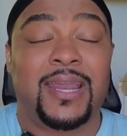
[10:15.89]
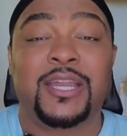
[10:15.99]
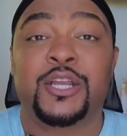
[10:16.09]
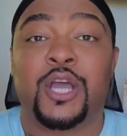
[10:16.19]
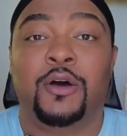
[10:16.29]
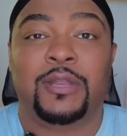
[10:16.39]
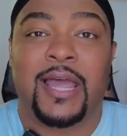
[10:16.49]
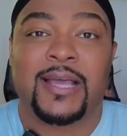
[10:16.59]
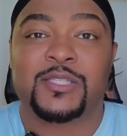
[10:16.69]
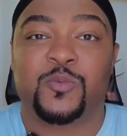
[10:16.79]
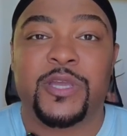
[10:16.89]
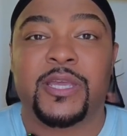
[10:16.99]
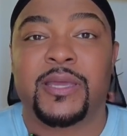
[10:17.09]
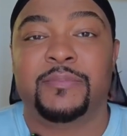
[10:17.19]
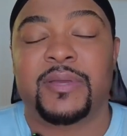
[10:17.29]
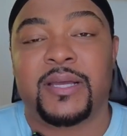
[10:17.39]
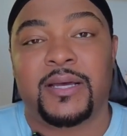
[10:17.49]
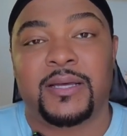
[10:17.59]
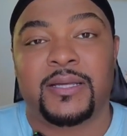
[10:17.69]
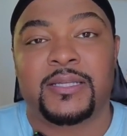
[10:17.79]
I didn't go last weekend
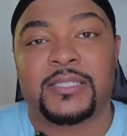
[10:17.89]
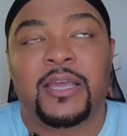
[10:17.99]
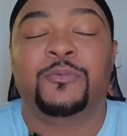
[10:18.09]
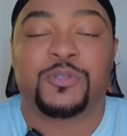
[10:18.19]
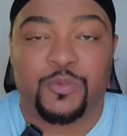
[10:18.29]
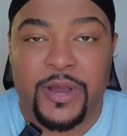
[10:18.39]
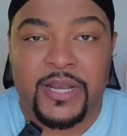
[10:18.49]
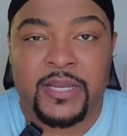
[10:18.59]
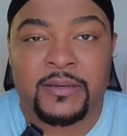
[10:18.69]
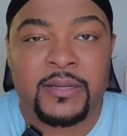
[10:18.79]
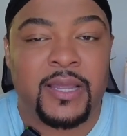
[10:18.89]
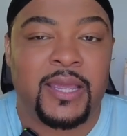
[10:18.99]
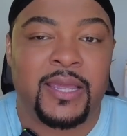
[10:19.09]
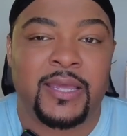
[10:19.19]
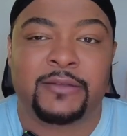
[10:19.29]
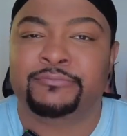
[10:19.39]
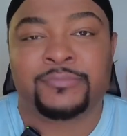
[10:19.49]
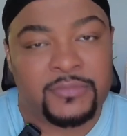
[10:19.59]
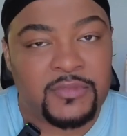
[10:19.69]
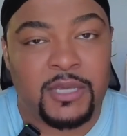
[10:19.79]
because it was raining, and
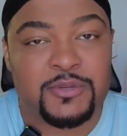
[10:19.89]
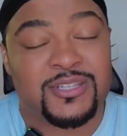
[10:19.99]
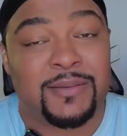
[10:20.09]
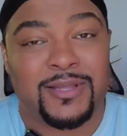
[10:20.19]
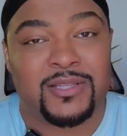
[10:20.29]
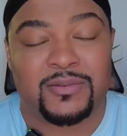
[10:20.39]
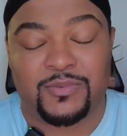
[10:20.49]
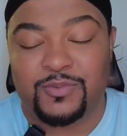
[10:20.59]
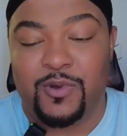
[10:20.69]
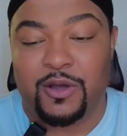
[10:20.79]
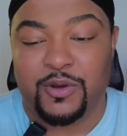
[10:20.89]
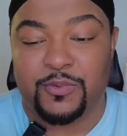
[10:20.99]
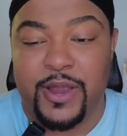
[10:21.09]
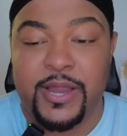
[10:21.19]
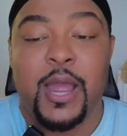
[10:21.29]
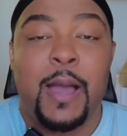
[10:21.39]
yeah, I'm just not about to walk in the rain.